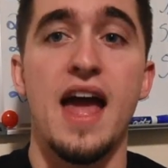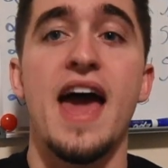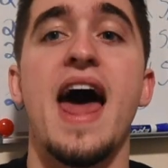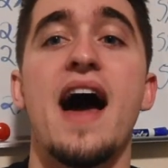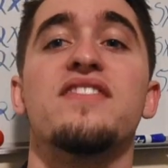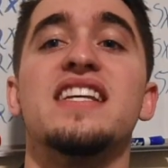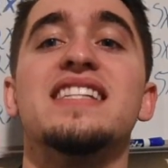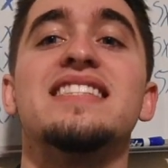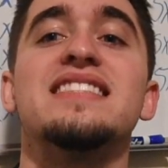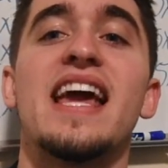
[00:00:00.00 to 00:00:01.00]
and have the
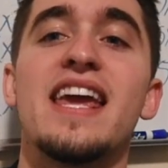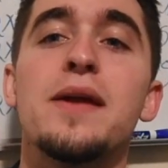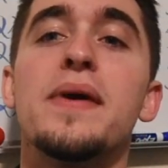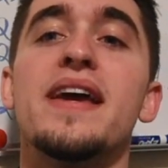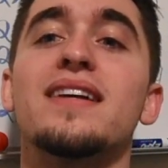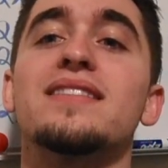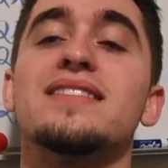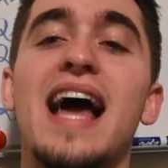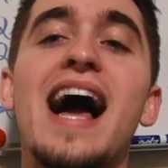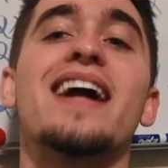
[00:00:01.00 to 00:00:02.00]
same
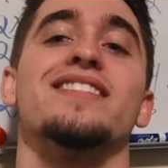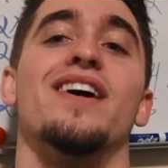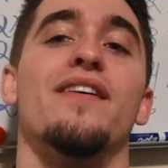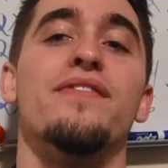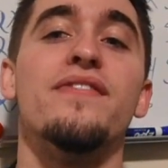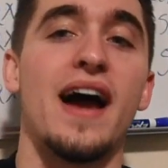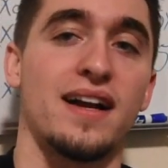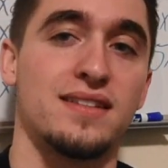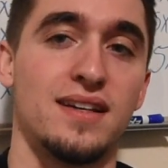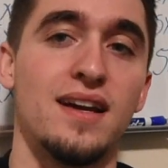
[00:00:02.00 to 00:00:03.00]
exact
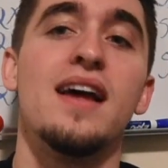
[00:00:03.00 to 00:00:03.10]
effect.